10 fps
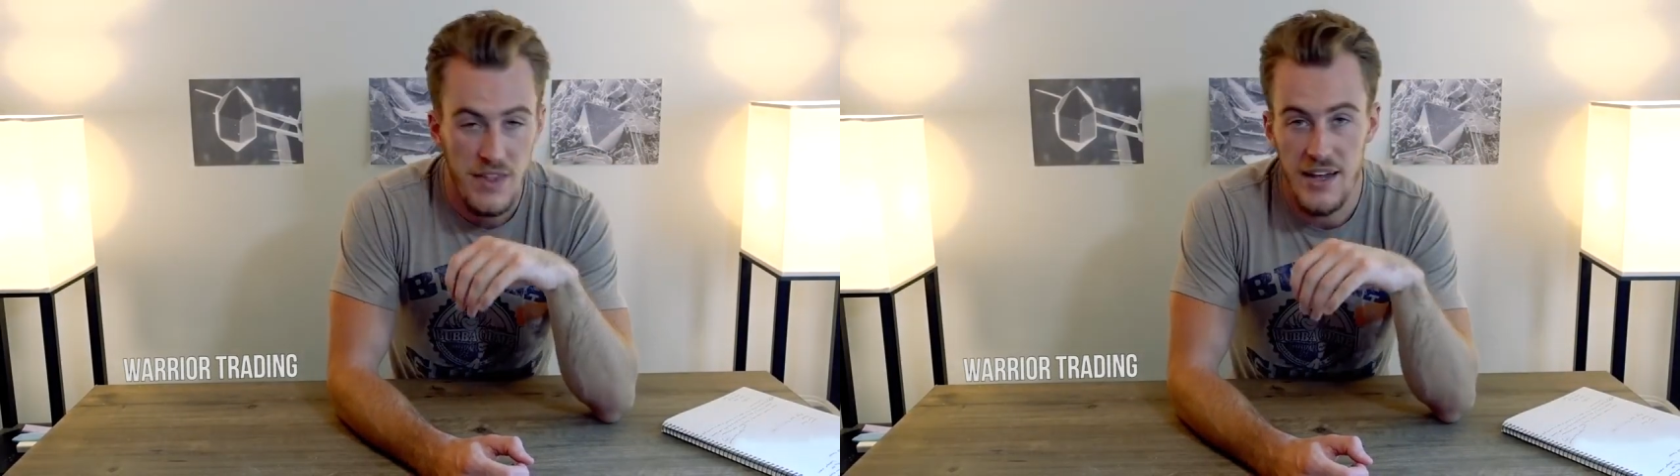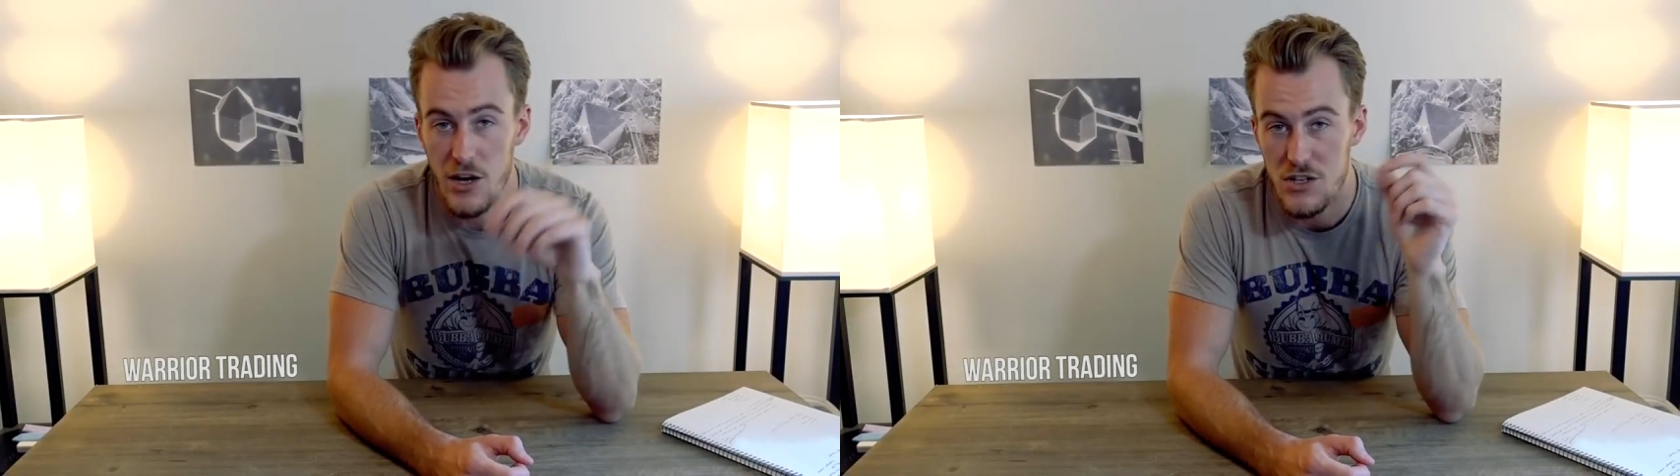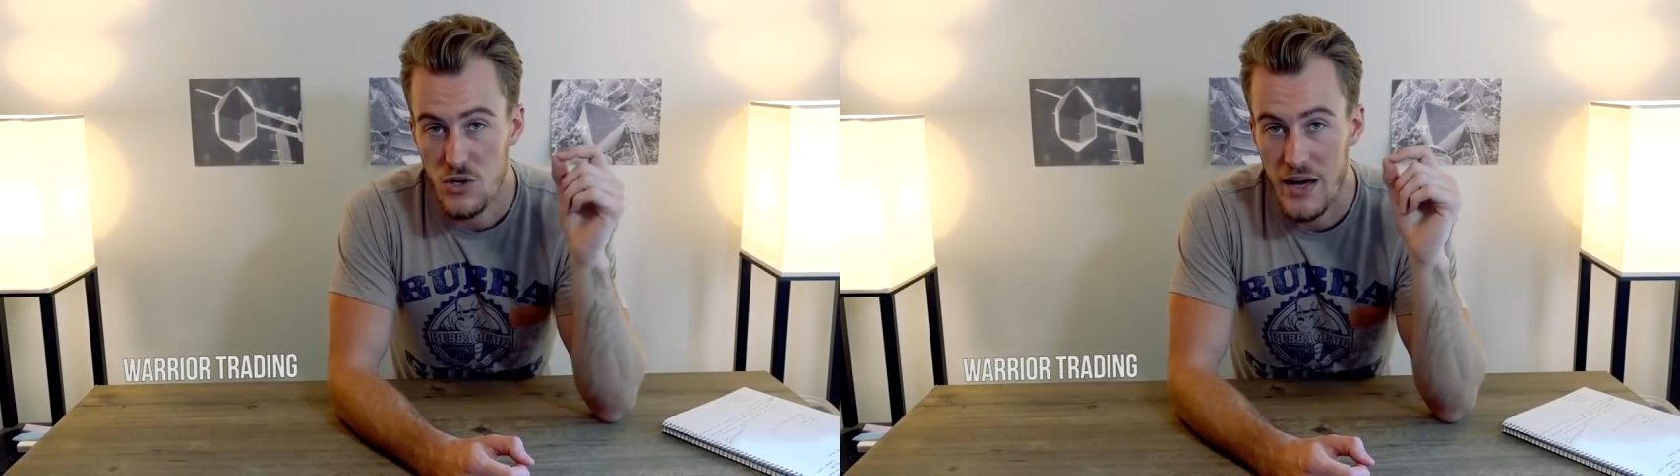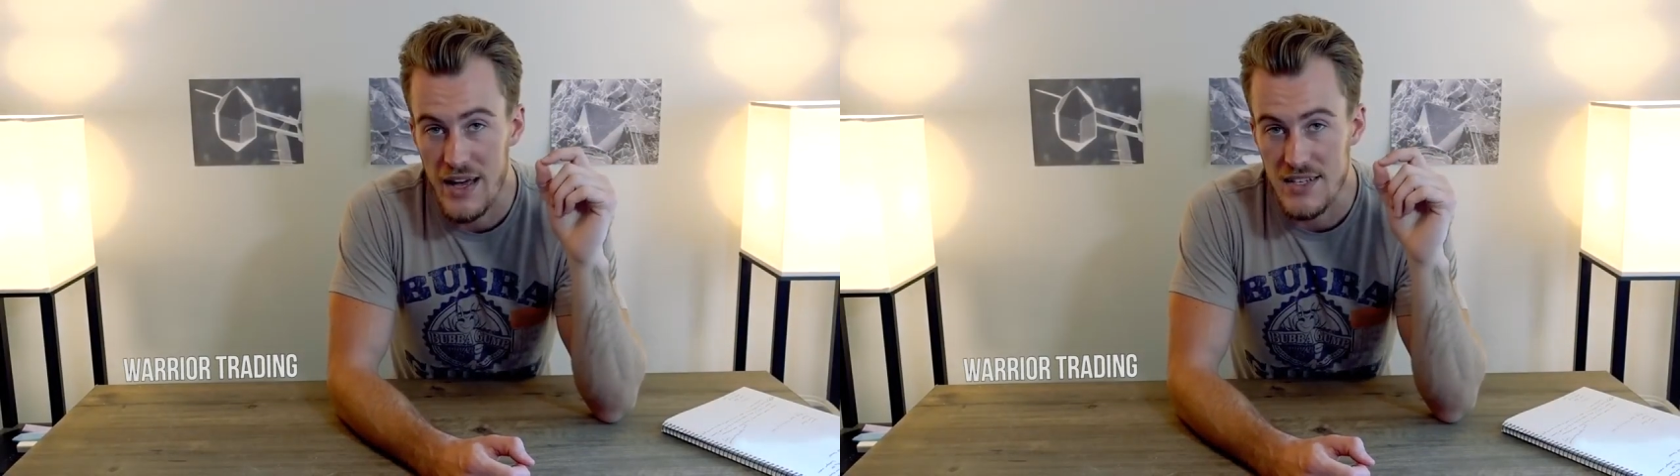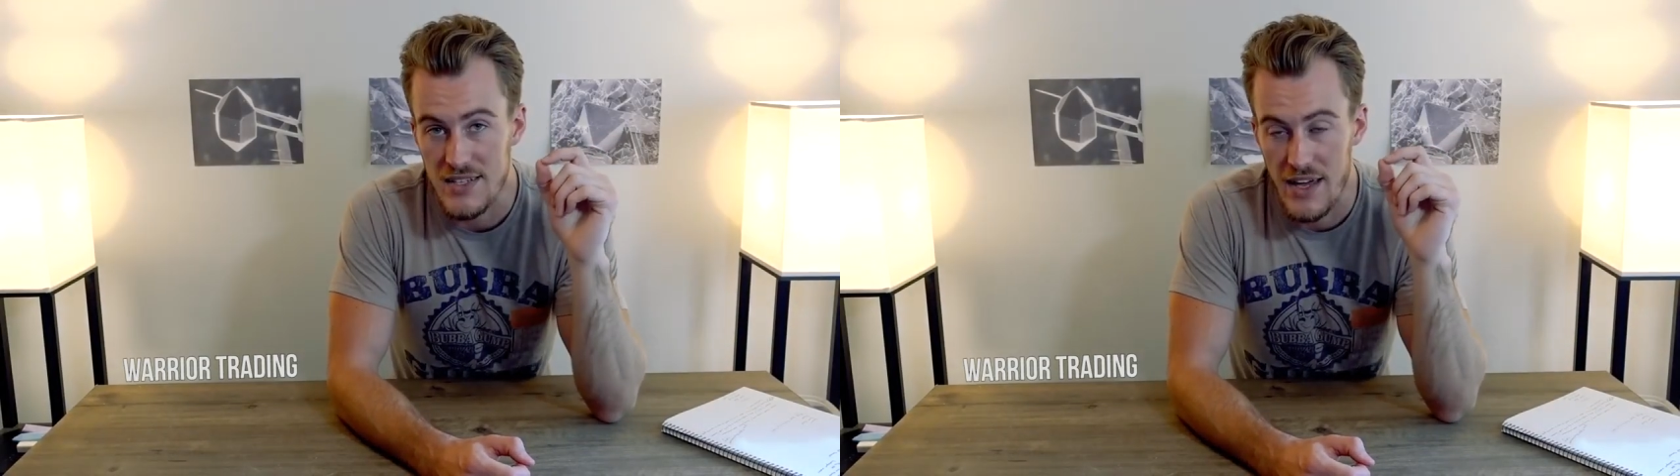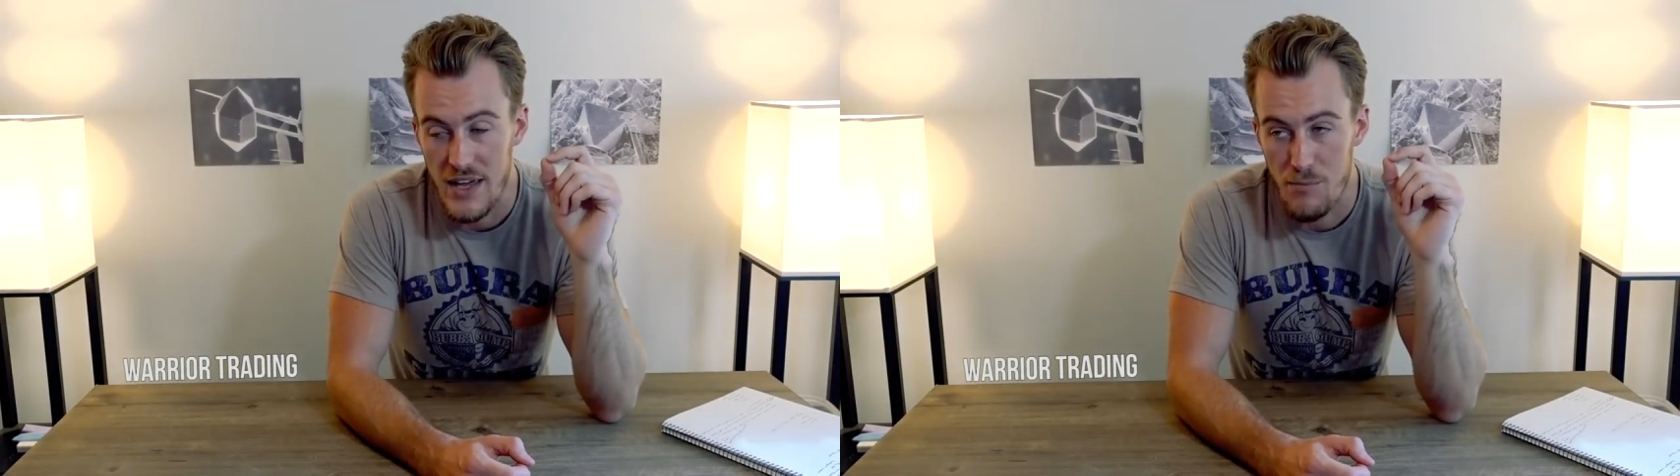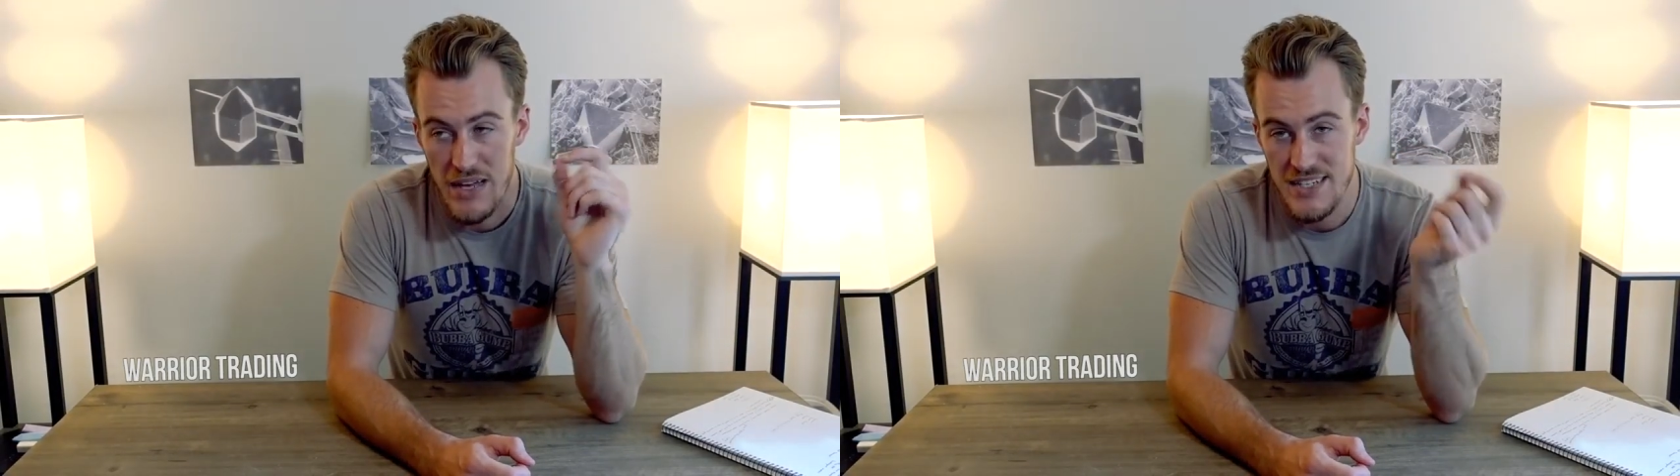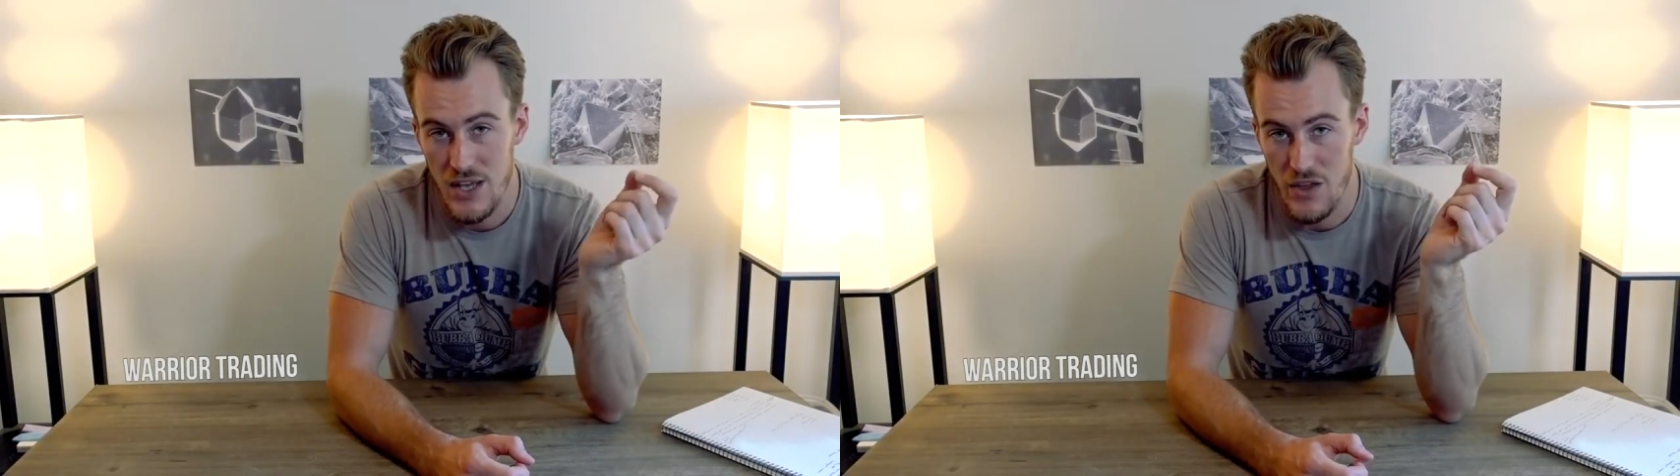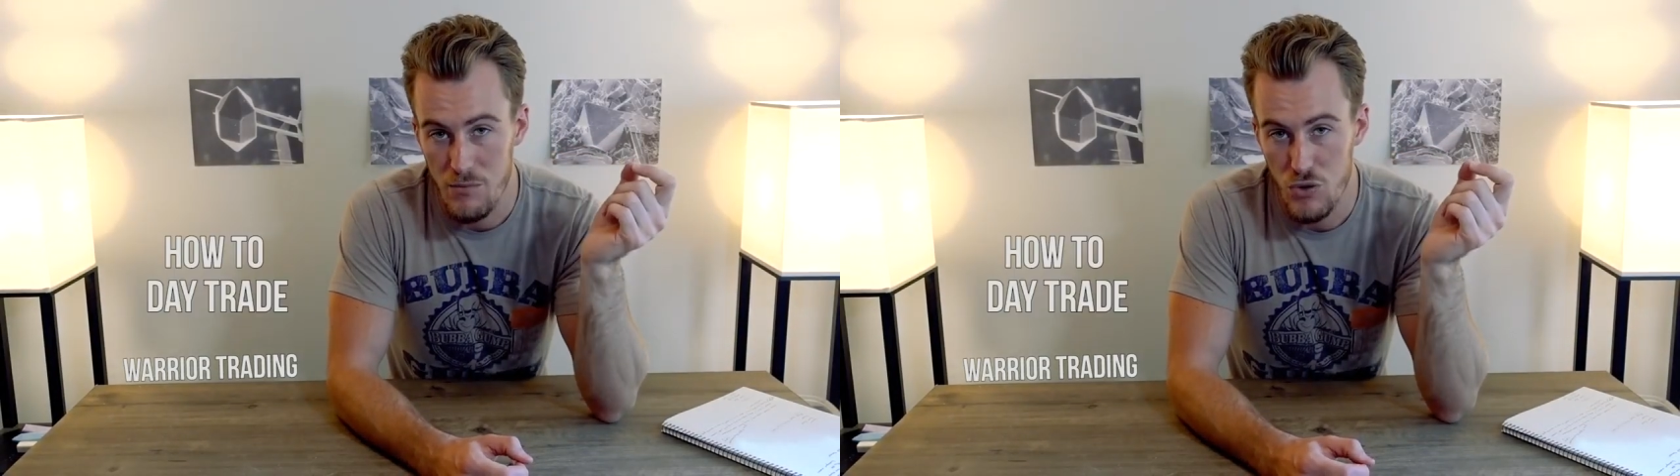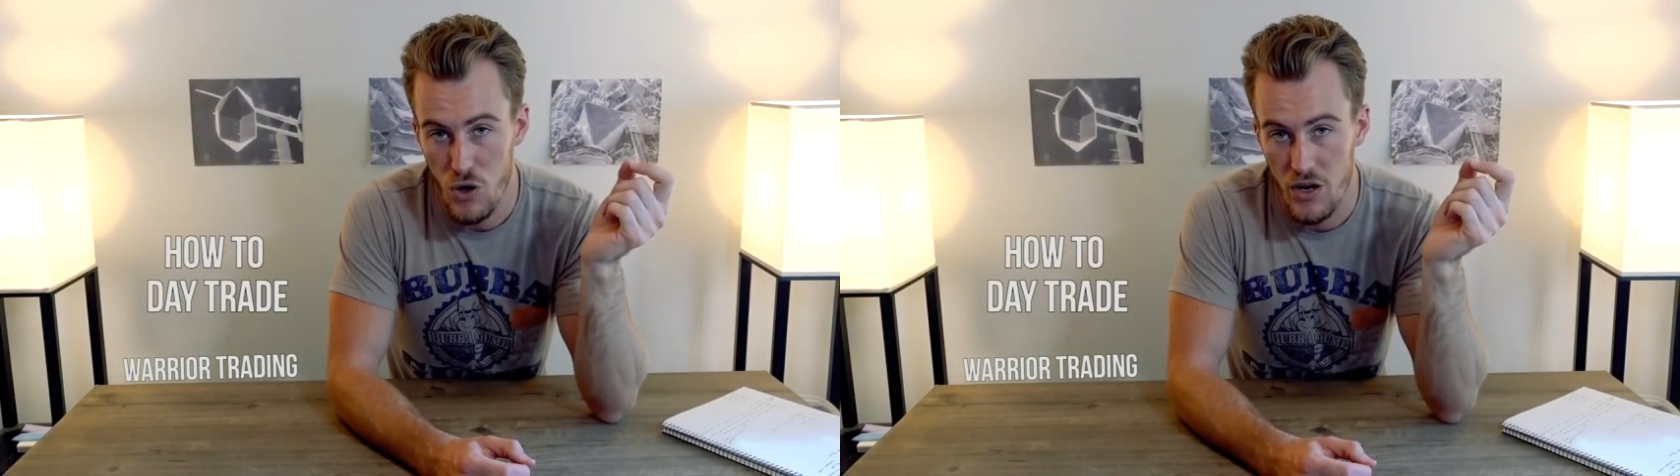And he also has a
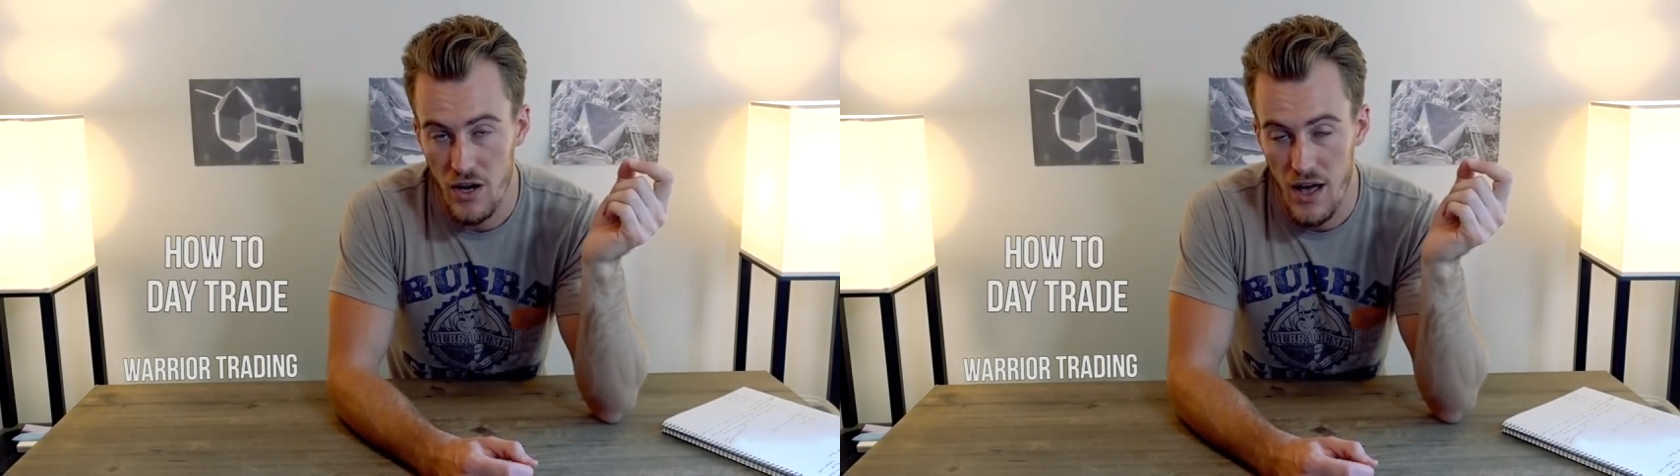best-selling book,